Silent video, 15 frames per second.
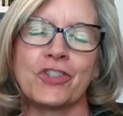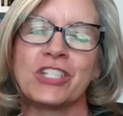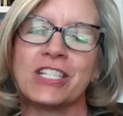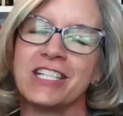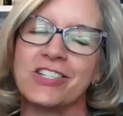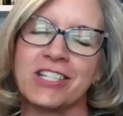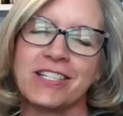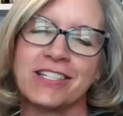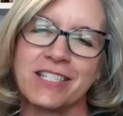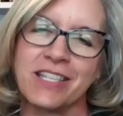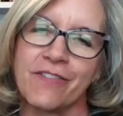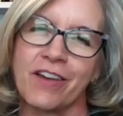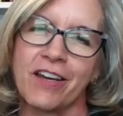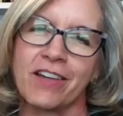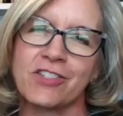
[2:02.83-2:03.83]
for teaching
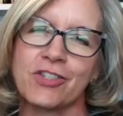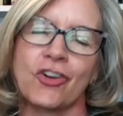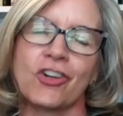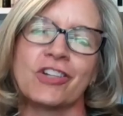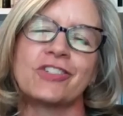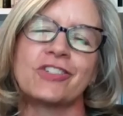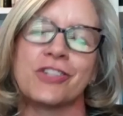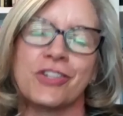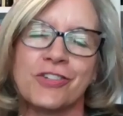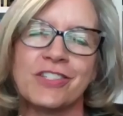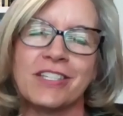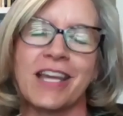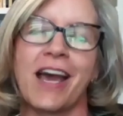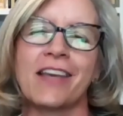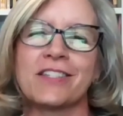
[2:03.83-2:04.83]
civics, her
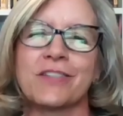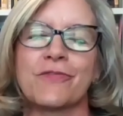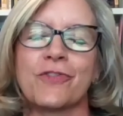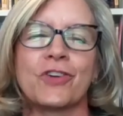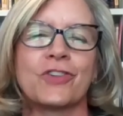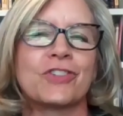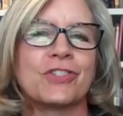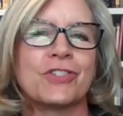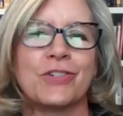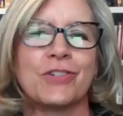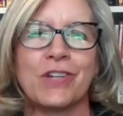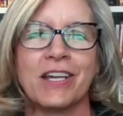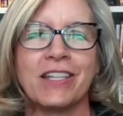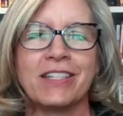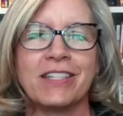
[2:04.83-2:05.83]
enthusiasm for her
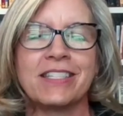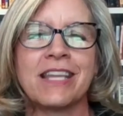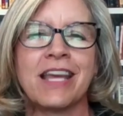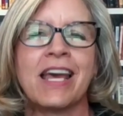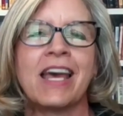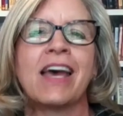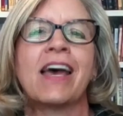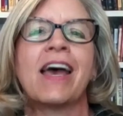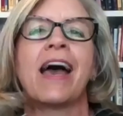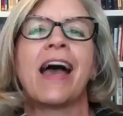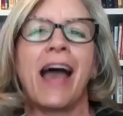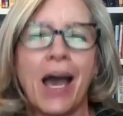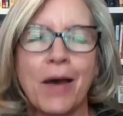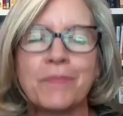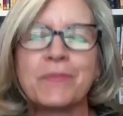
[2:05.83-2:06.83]
students
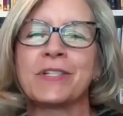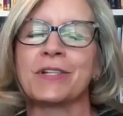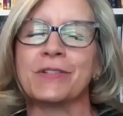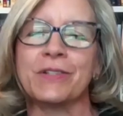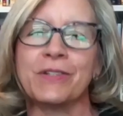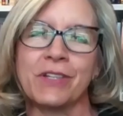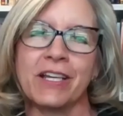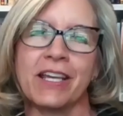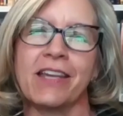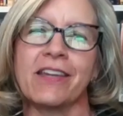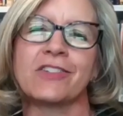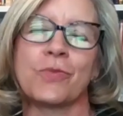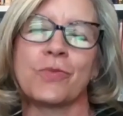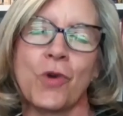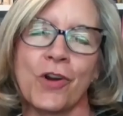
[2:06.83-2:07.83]
absolutely
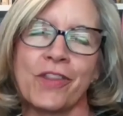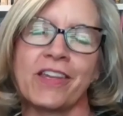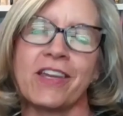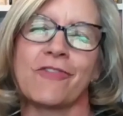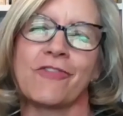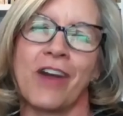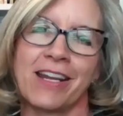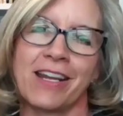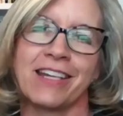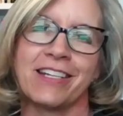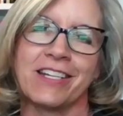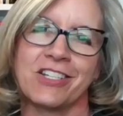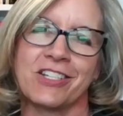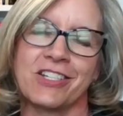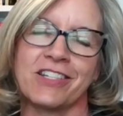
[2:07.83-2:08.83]
is worthy of
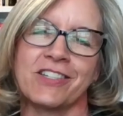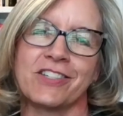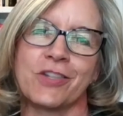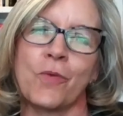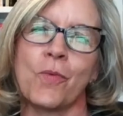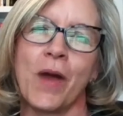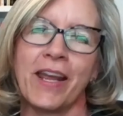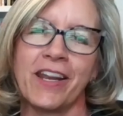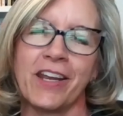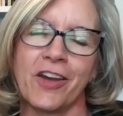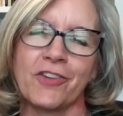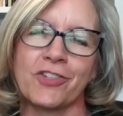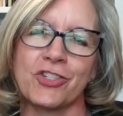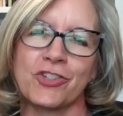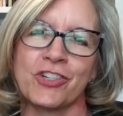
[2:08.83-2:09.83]
recognition. So way to
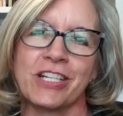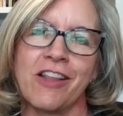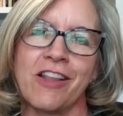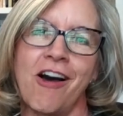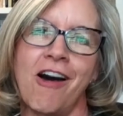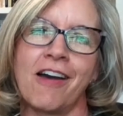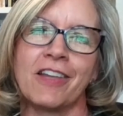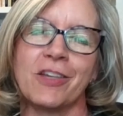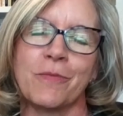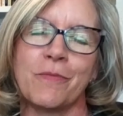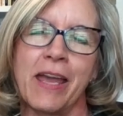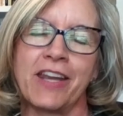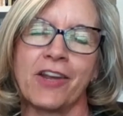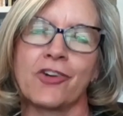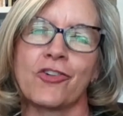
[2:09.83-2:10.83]
go, Street Law. You
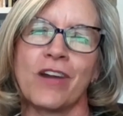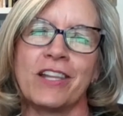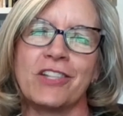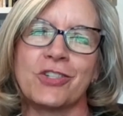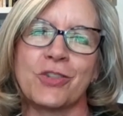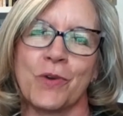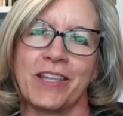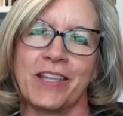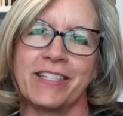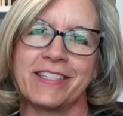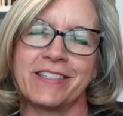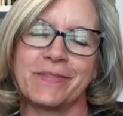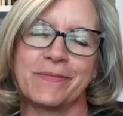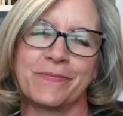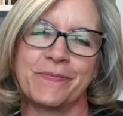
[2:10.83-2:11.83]
made a great choice.